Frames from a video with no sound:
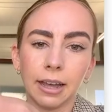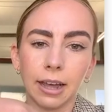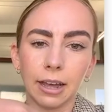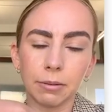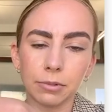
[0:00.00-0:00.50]

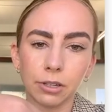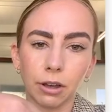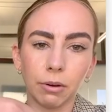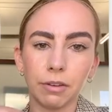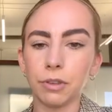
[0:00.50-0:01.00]
Um,
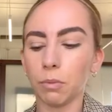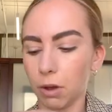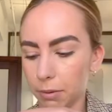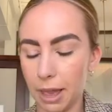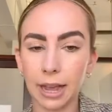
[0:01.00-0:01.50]
so if you
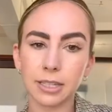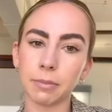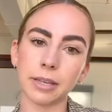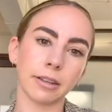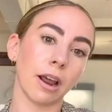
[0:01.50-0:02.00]
want to
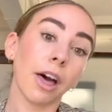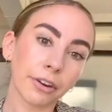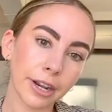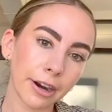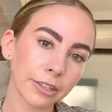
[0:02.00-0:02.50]
maximize on
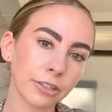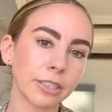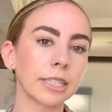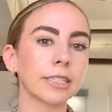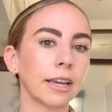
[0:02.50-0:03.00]
other
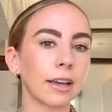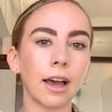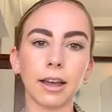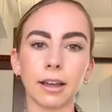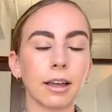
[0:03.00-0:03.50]
characteristics like
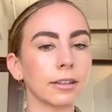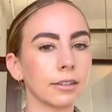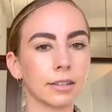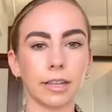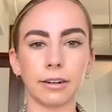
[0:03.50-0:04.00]
cut,
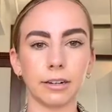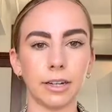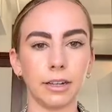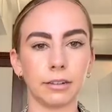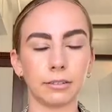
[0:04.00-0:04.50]
color,
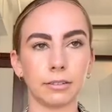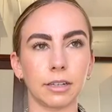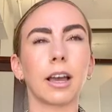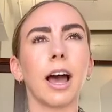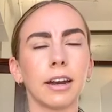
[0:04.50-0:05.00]
clarity,
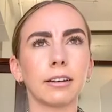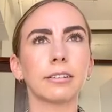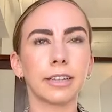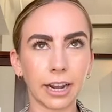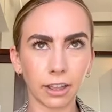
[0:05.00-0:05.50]
cut,
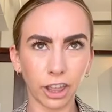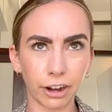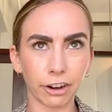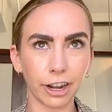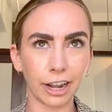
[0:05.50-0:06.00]

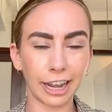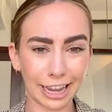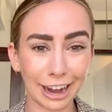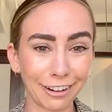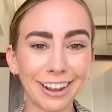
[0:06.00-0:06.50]
clarity, and
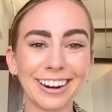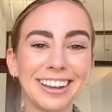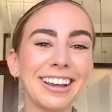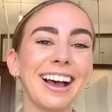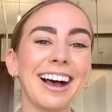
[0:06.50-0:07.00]
carat,
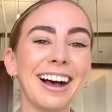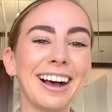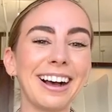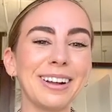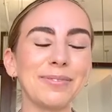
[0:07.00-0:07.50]

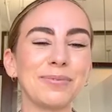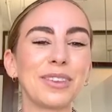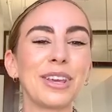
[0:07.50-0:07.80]
um,